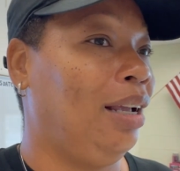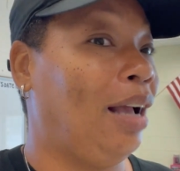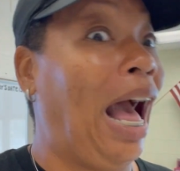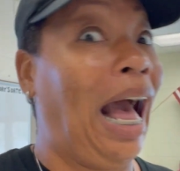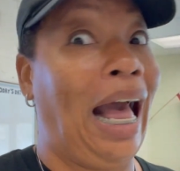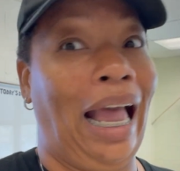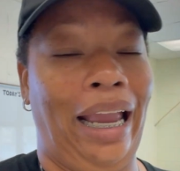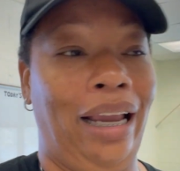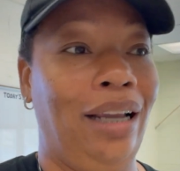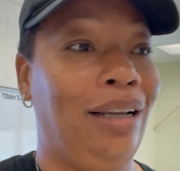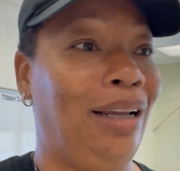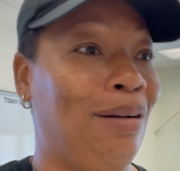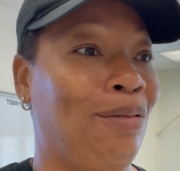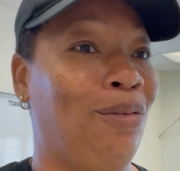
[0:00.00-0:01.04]
I
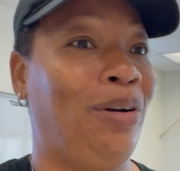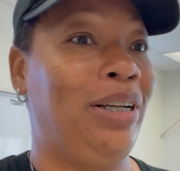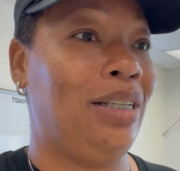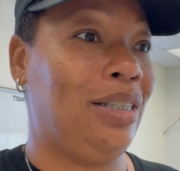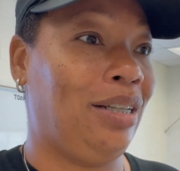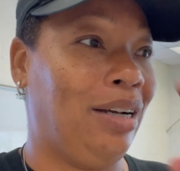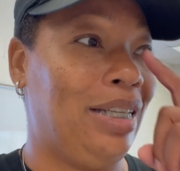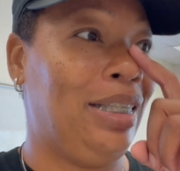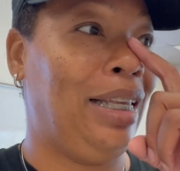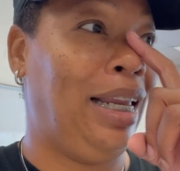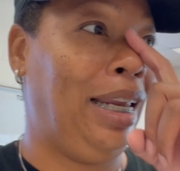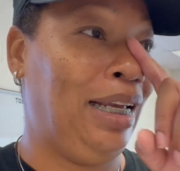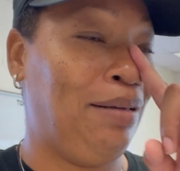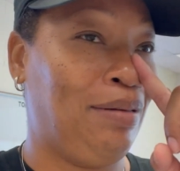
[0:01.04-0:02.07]
am going to start
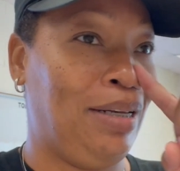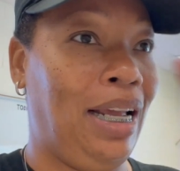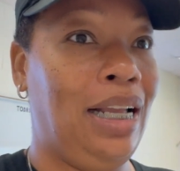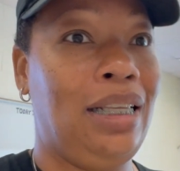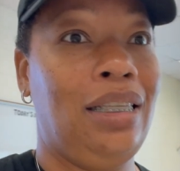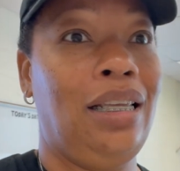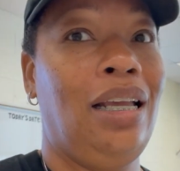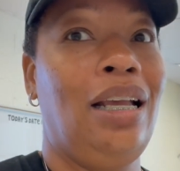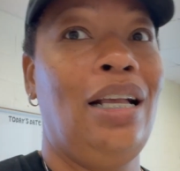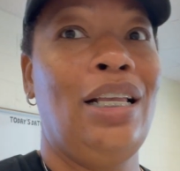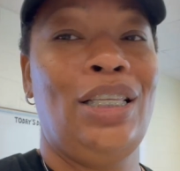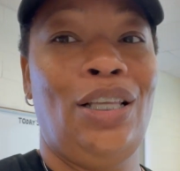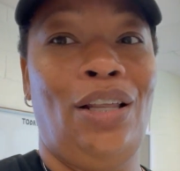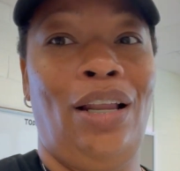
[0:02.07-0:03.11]
setting up the desk
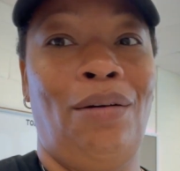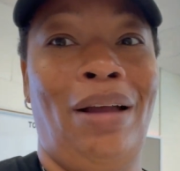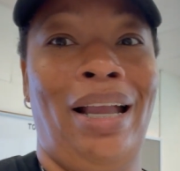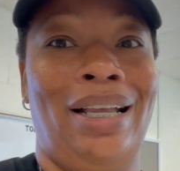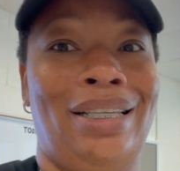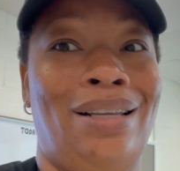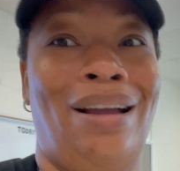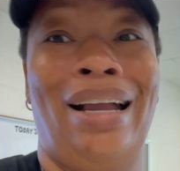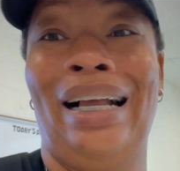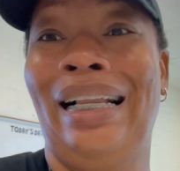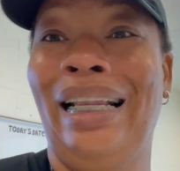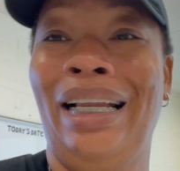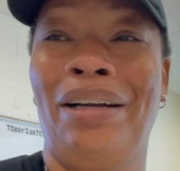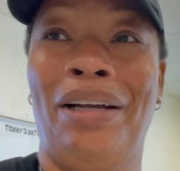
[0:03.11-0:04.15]
so that I can start
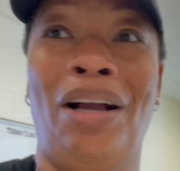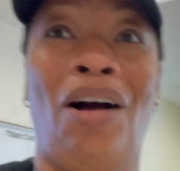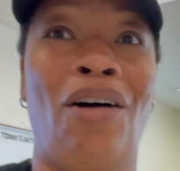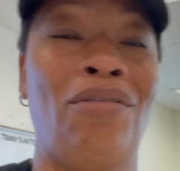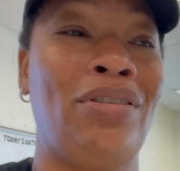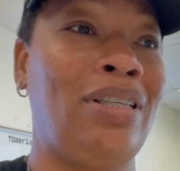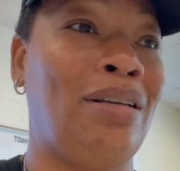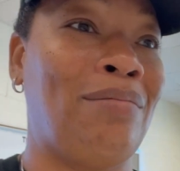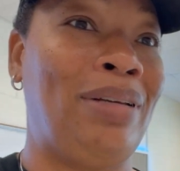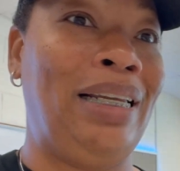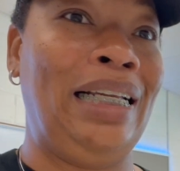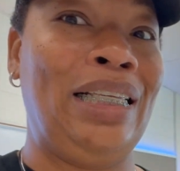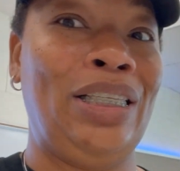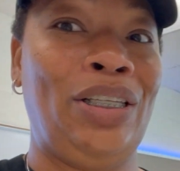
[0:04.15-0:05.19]
clearing off some of
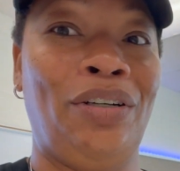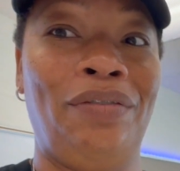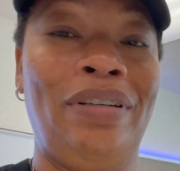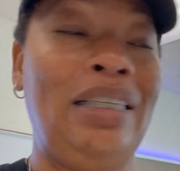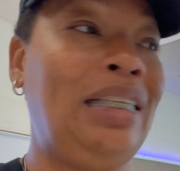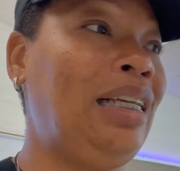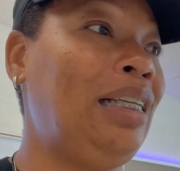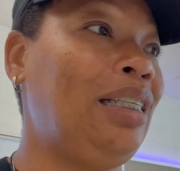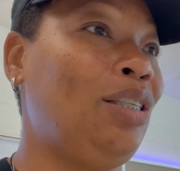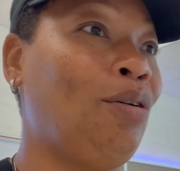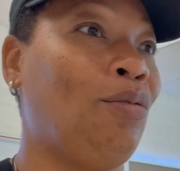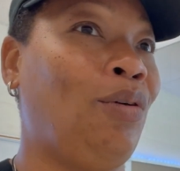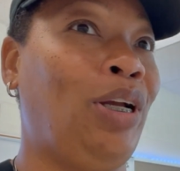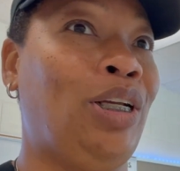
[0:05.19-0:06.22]
these surfaces.
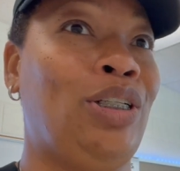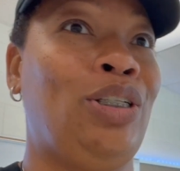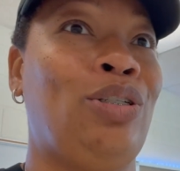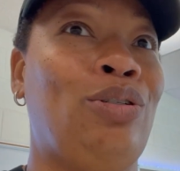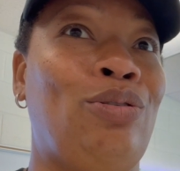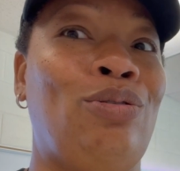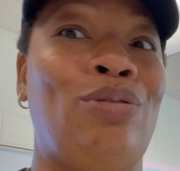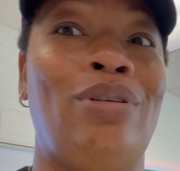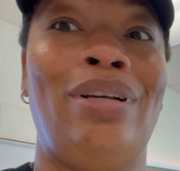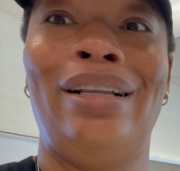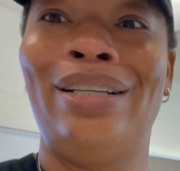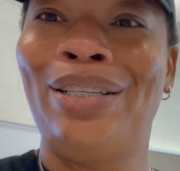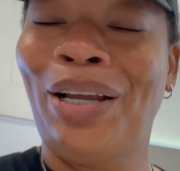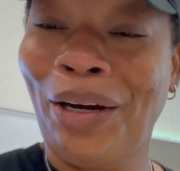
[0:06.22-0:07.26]
So I'm going to
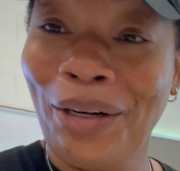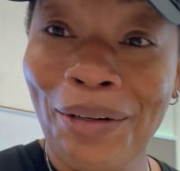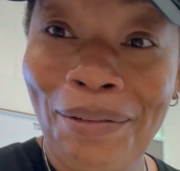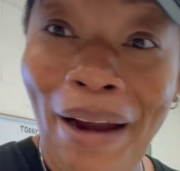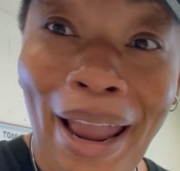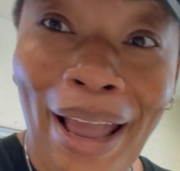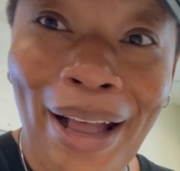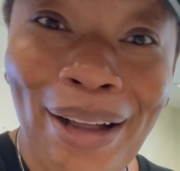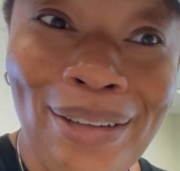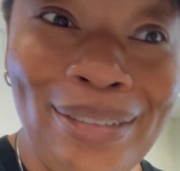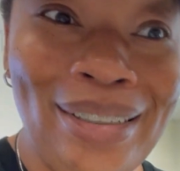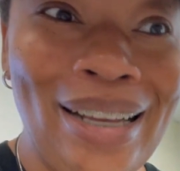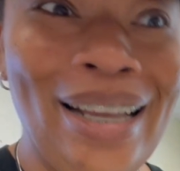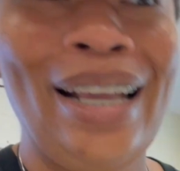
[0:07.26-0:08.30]
turn
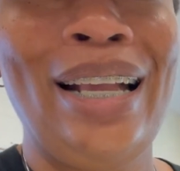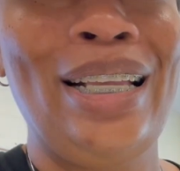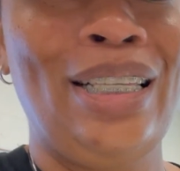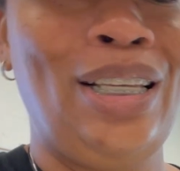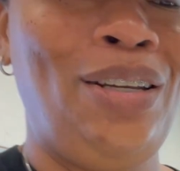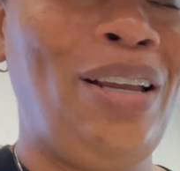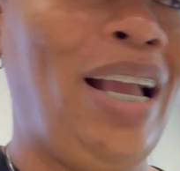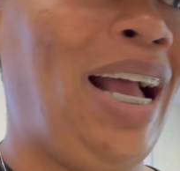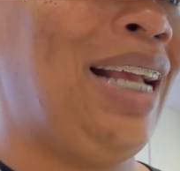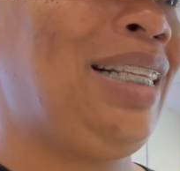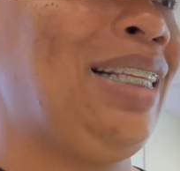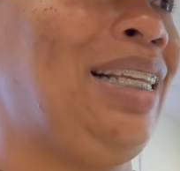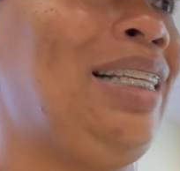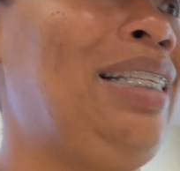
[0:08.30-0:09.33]
around so you
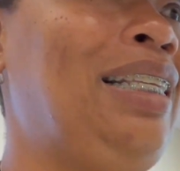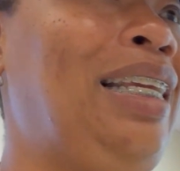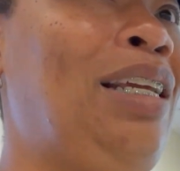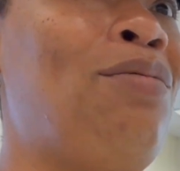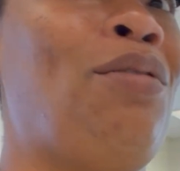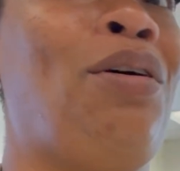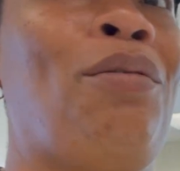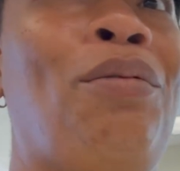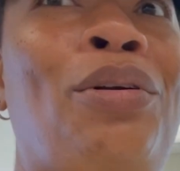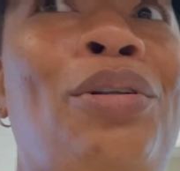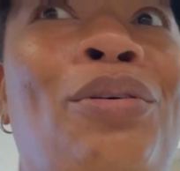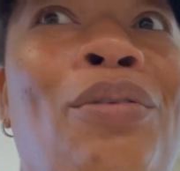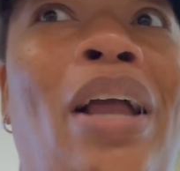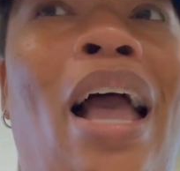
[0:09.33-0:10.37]
guys can see what we're
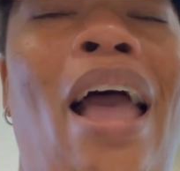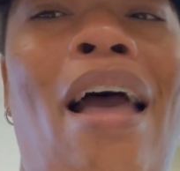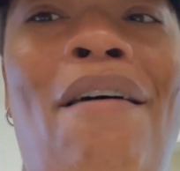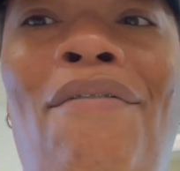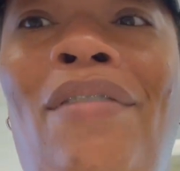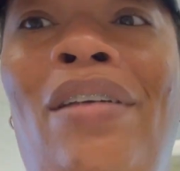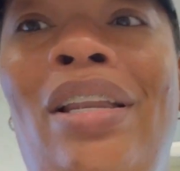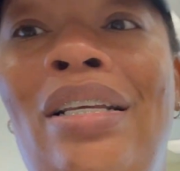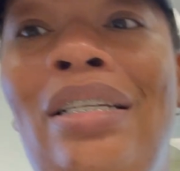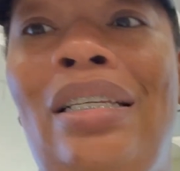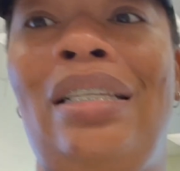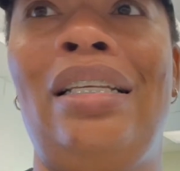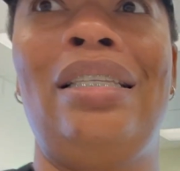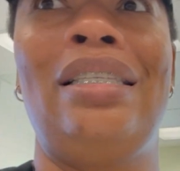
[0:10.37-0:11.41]
doing. I have
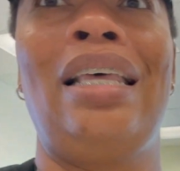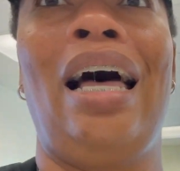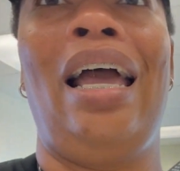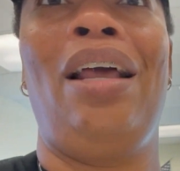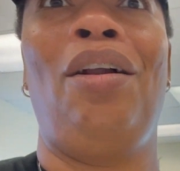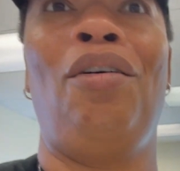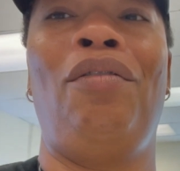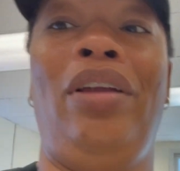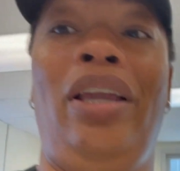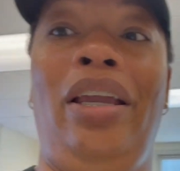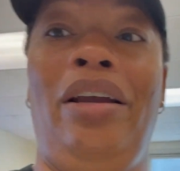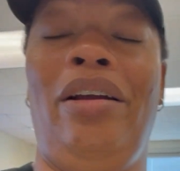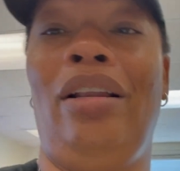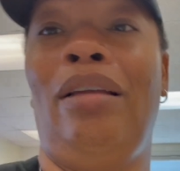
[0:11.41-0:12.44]
finished this side over here.